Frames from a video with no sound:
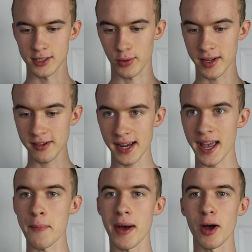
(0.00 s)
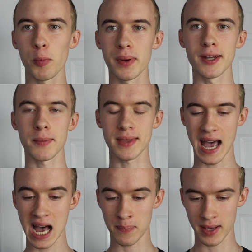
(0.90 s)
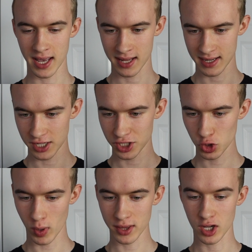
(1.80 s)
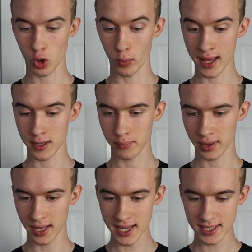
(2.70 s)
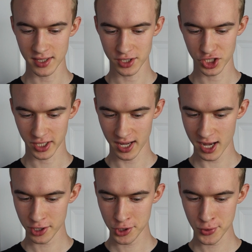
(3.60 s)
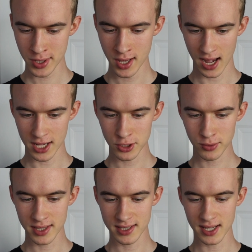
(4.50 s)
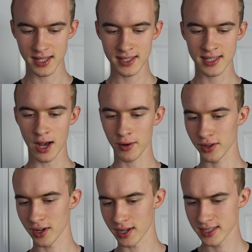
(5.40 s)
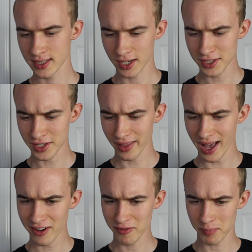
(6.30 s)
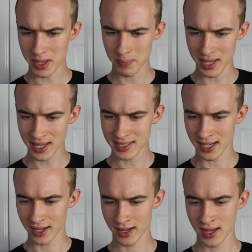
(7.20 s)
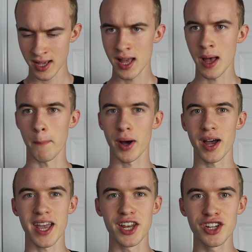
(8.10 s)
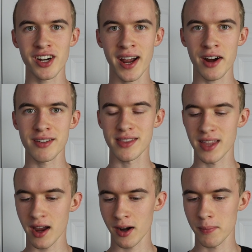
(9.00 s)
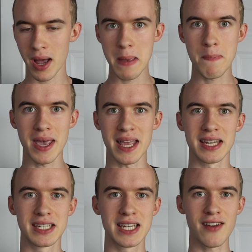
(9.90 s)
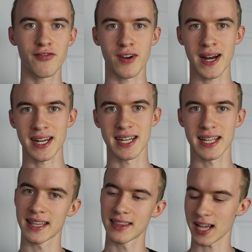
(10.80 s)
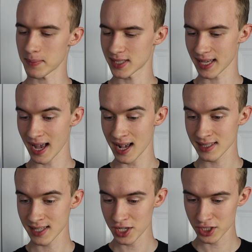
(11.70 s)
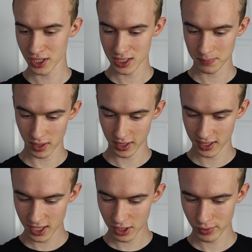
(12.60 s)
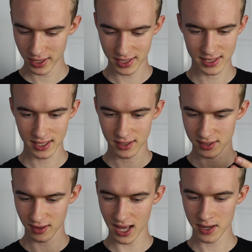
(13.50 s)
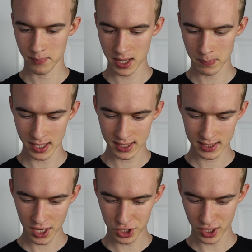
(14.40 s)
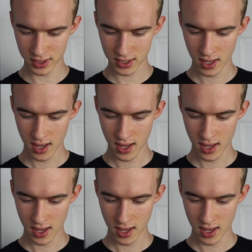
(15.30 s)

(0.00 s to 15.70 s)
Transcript: So here I am, I opened up the app and I just went to a random place, Chicago. As you can see, this is how it looks. There's a lot of BPs here, but in your area there might be different types of gas stations, but here we could see there's a lot of BP stations